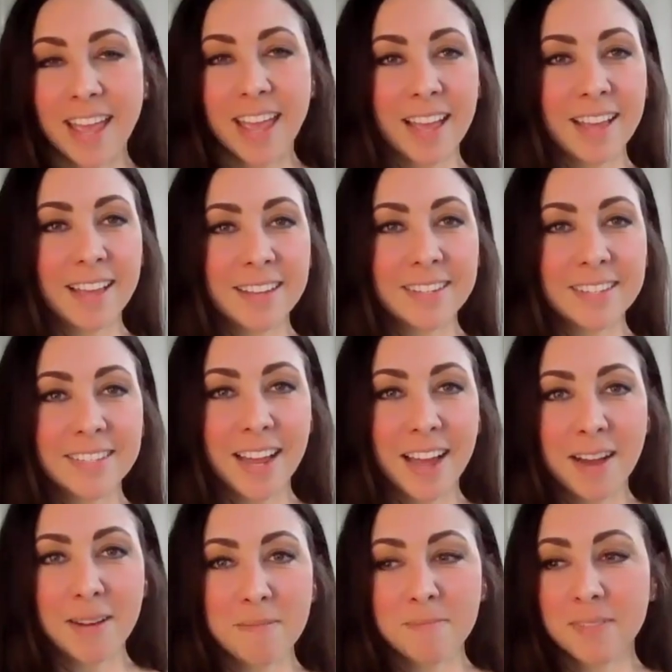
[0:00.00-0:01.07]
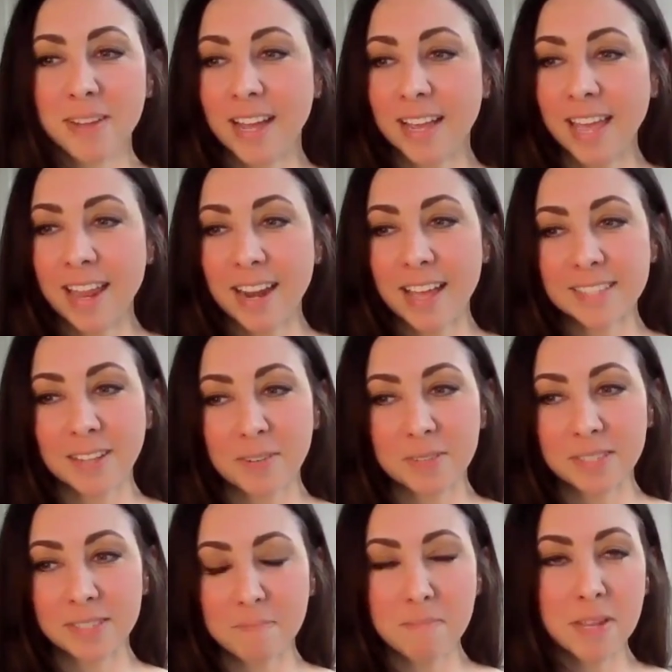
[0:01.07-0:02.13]
And again, as I
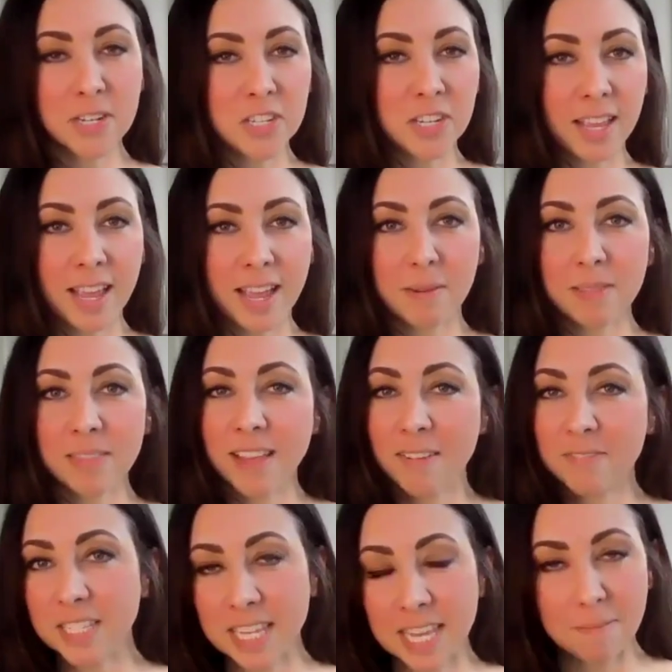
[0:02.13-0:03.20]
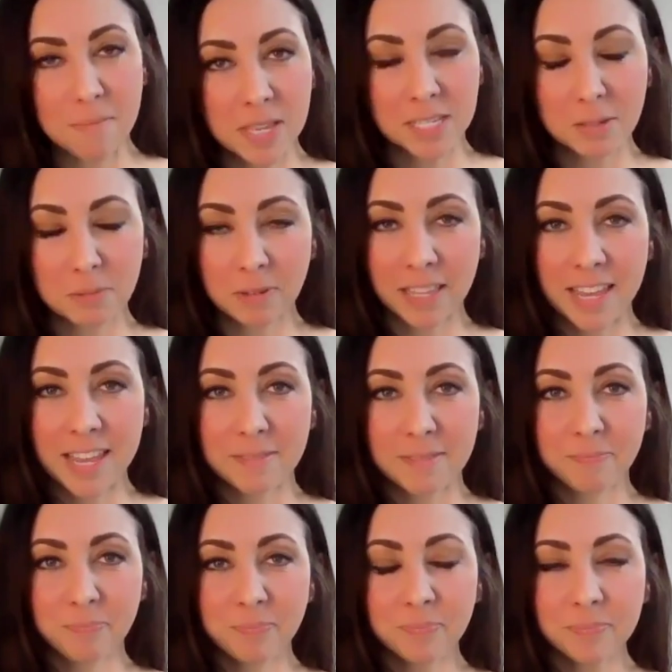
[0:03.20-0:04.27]
was mentioning, I would love to keep this really
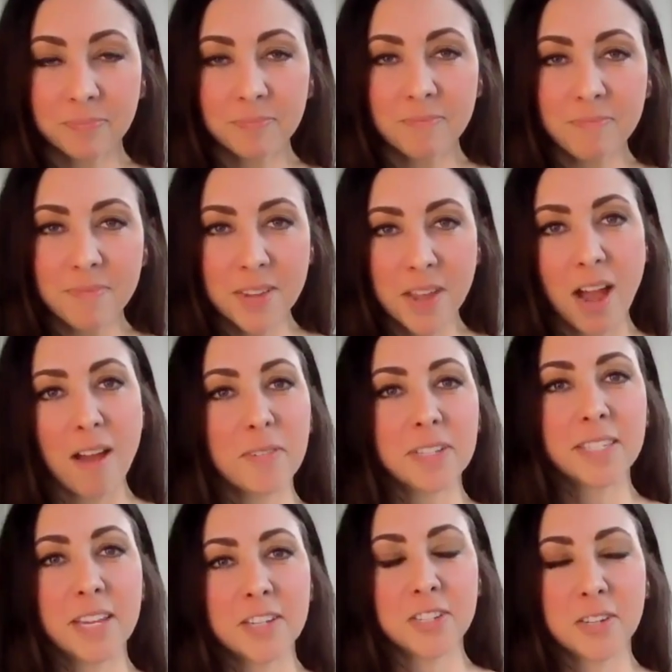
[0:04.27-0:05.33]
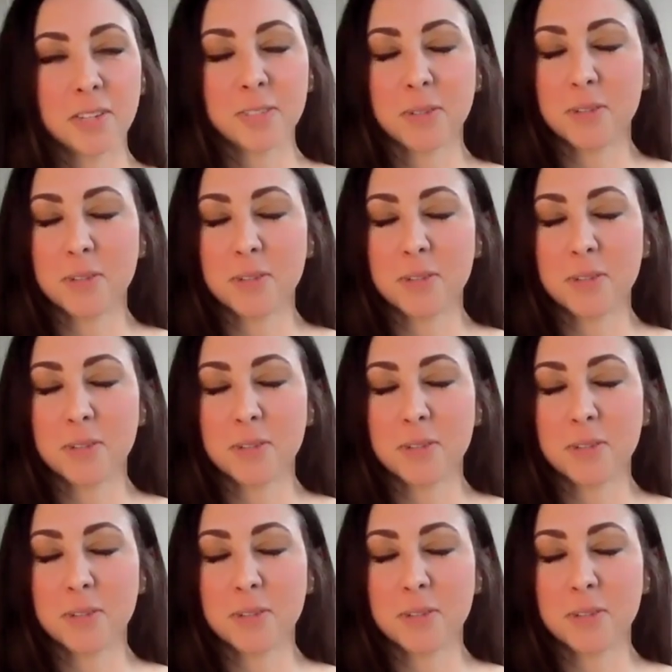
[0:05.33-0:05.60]
conversational.